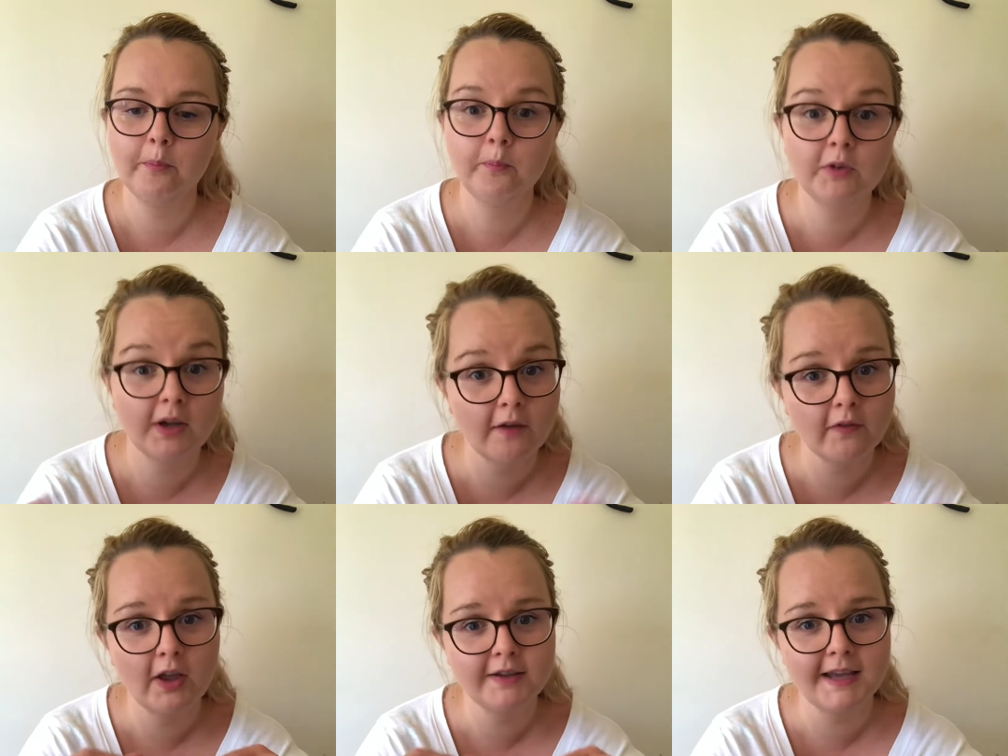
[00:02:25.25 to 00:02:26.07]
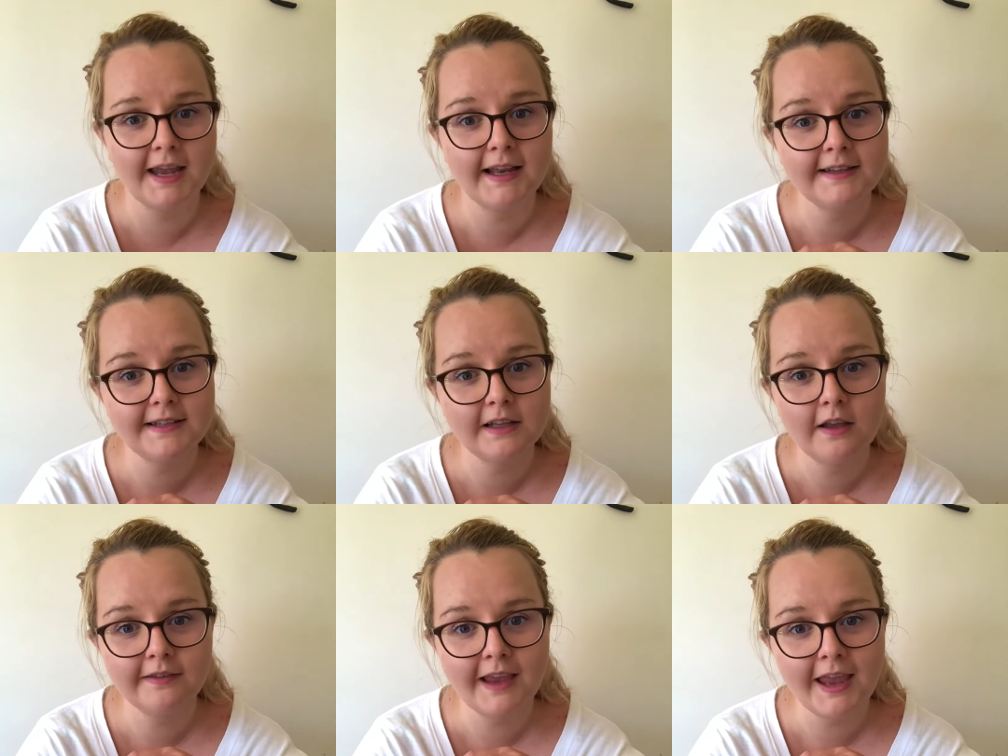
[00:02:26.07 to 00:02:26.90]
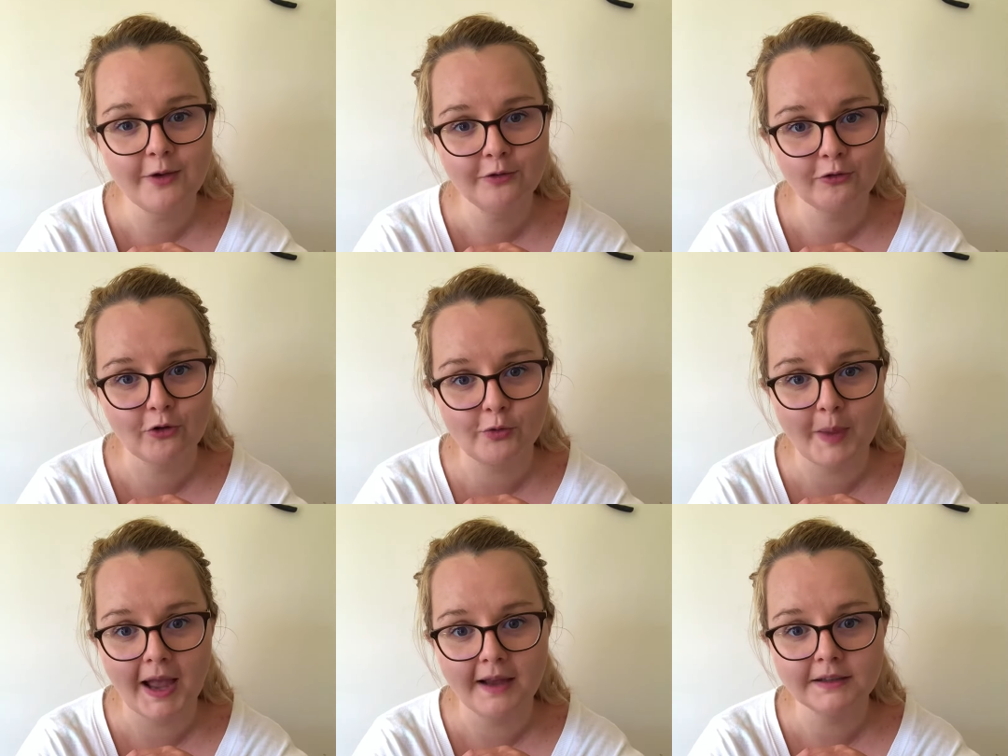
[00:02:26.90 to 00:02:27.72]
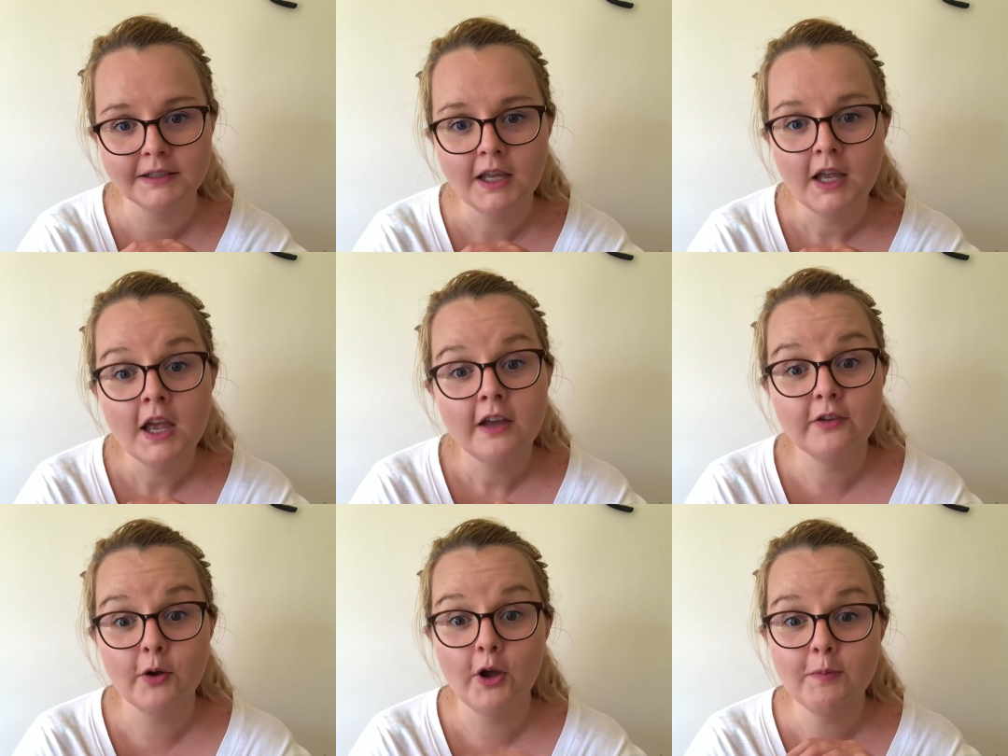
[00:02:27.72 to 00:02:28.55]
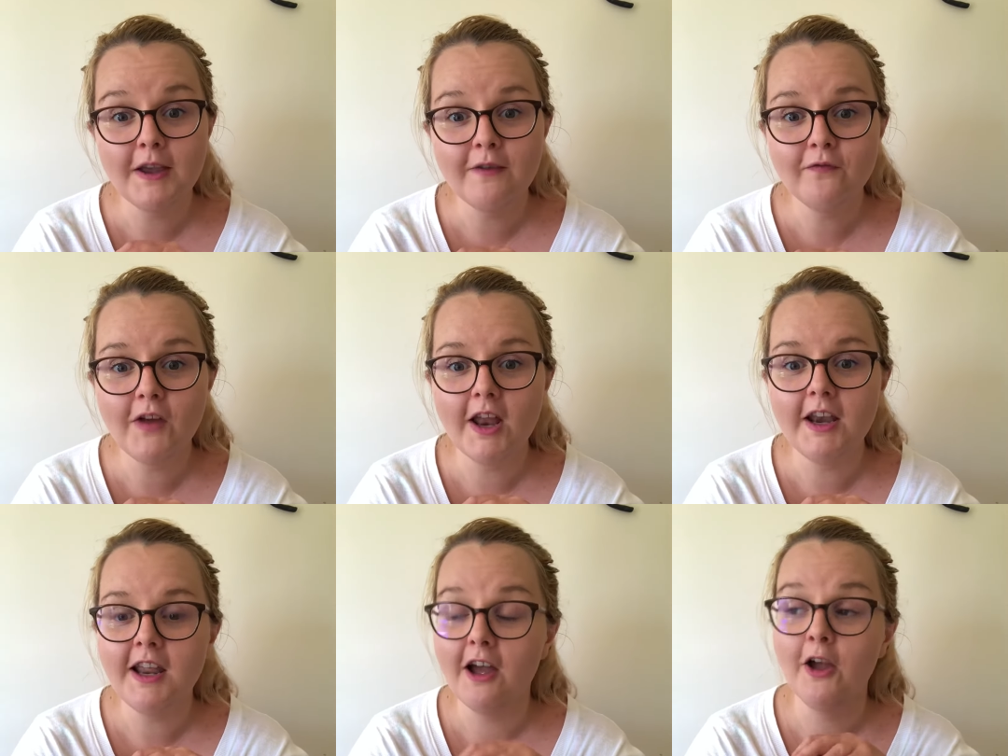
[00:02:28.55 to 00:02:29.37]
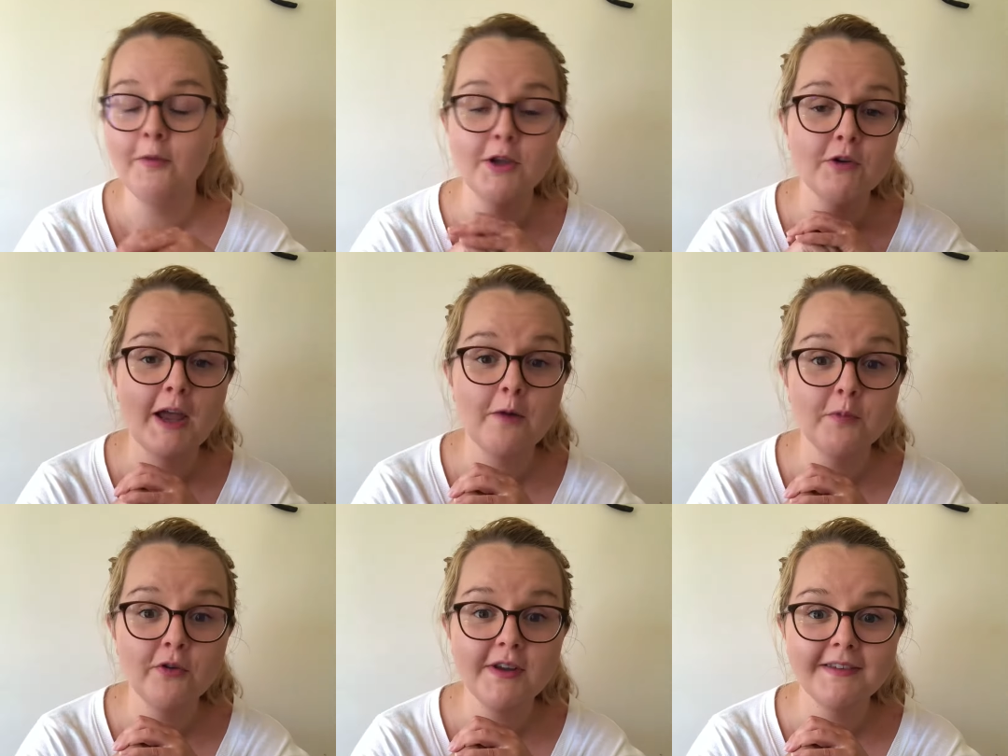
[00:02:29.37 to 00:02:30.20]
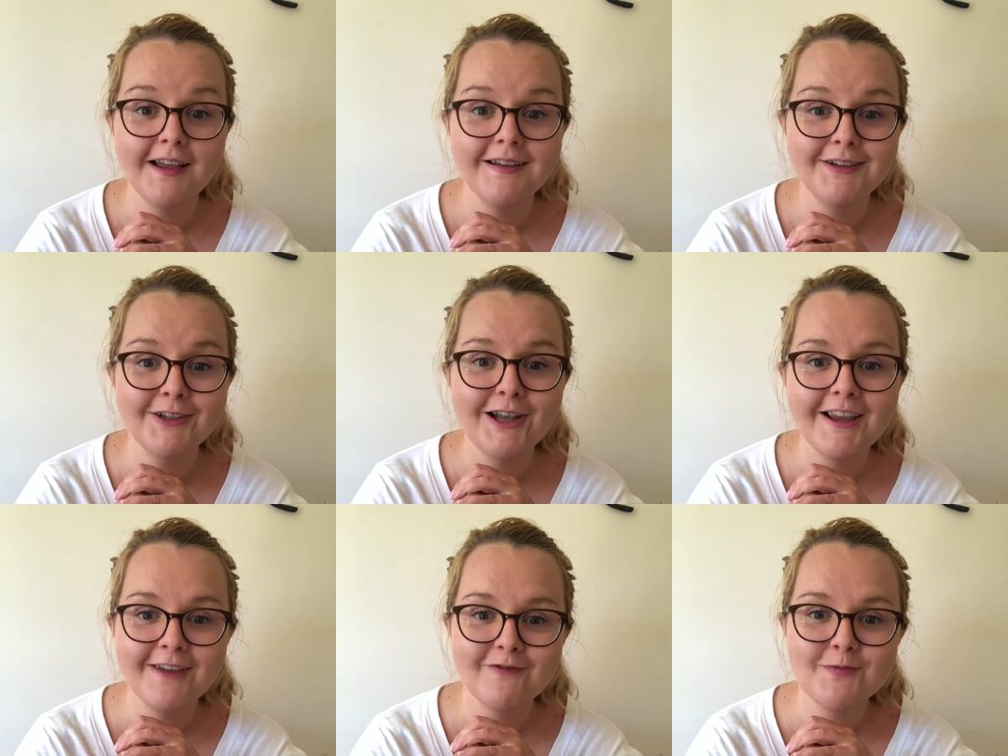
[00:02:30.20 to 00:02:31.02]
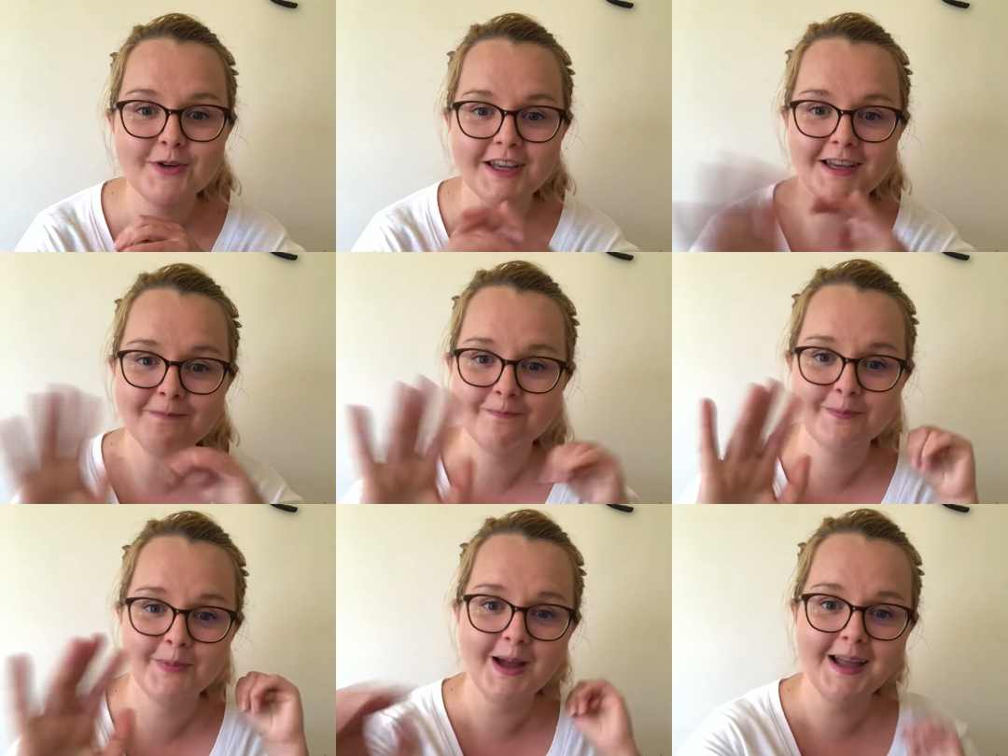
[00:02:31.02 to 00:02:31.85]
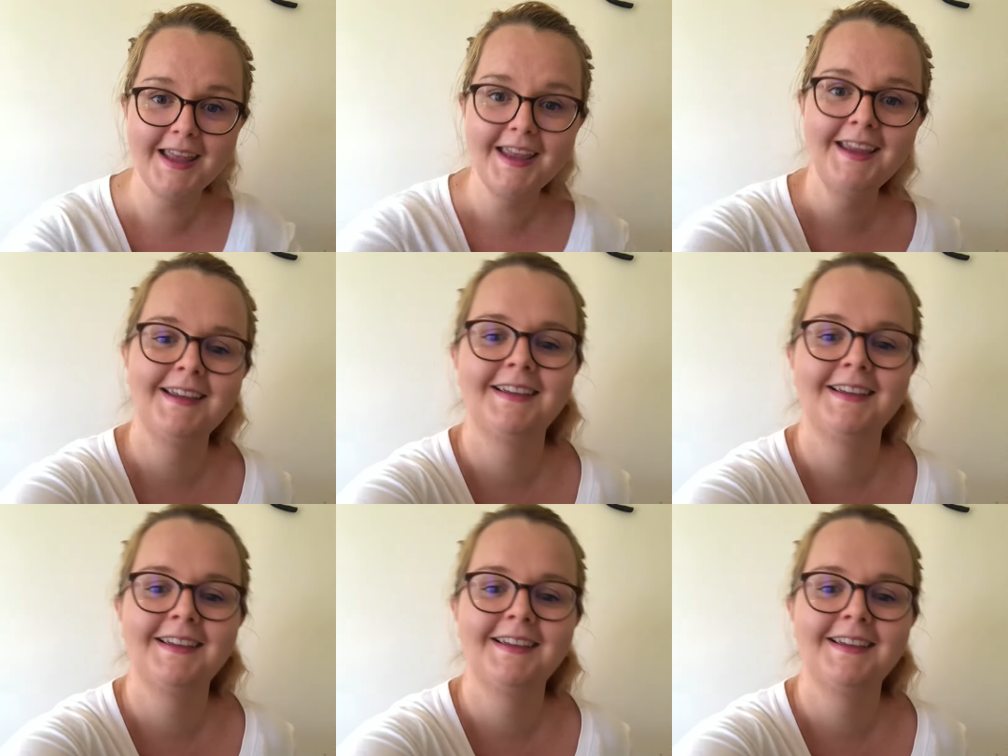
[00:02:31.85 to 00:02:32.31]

to cover her tail until her scales grew back. So I hope you have fun. I hope you can help Marissa. Good luck, everybody. Bye.